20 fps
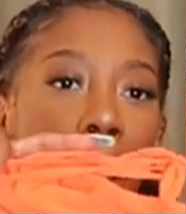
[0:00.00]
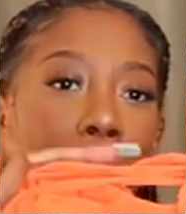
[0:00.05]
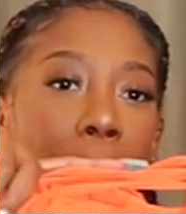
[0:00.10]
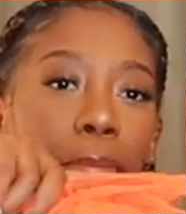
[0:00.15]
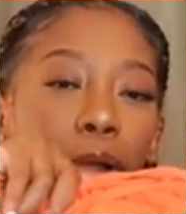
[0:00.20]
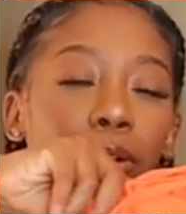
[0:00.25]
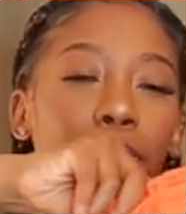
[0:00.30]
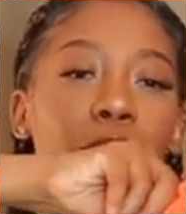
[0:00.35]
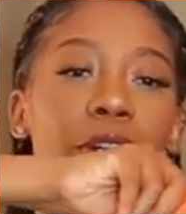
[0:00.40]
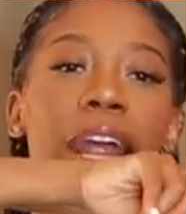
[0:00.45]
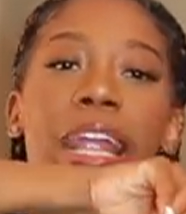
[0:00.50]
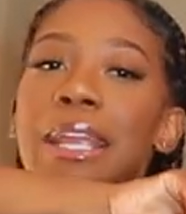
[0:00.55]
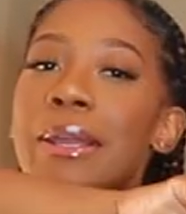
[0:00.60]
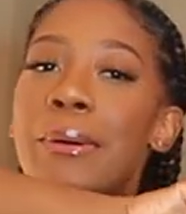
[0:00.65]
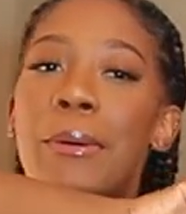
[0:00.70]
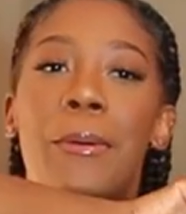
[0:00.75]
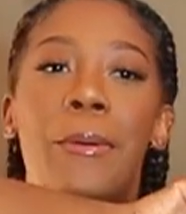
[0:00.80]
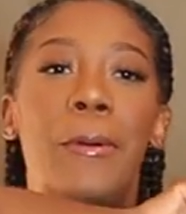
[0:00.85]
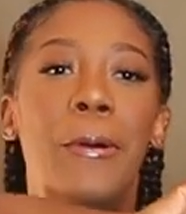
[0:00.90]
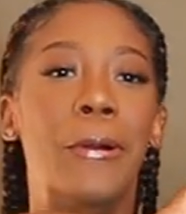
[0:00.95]
bright
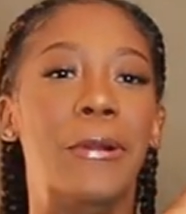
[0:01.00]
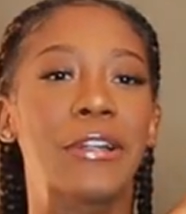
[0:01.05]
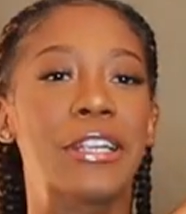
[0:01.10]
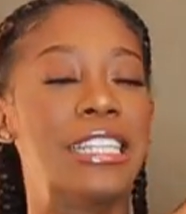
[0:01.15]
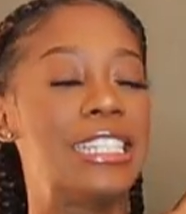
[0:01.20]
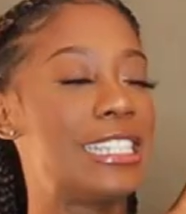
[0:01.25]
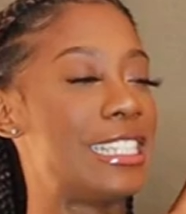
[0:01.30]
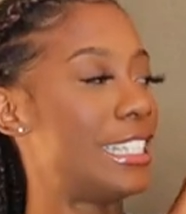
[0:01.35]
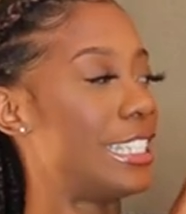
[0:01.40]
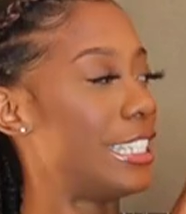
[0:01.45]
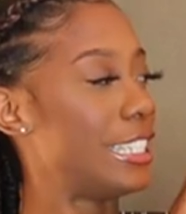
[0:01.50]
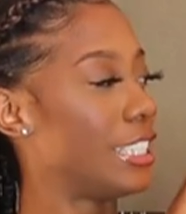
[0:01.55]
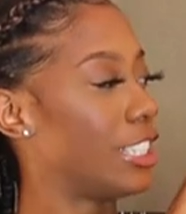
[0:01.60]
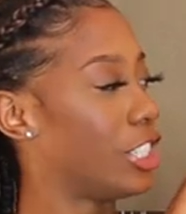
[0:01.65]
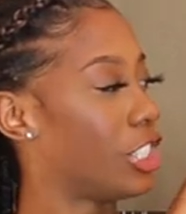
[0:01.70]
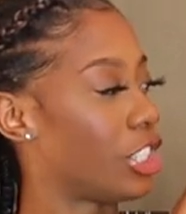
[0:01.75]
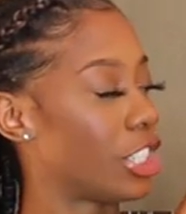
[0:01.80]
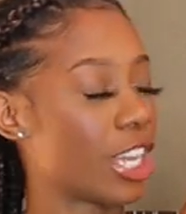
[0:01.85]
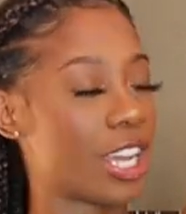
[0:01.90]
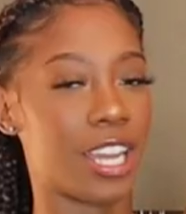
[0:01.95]

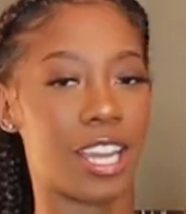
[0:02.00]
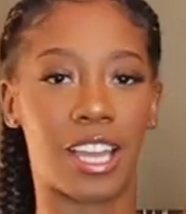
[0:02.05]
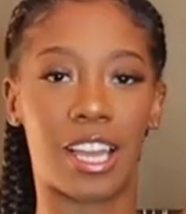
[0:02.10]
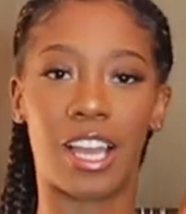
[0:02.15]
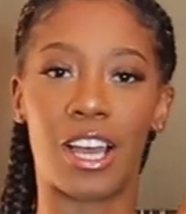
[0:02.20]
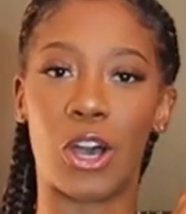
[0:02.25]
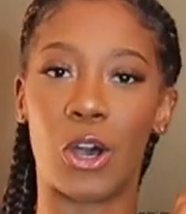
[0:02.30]
orange uh,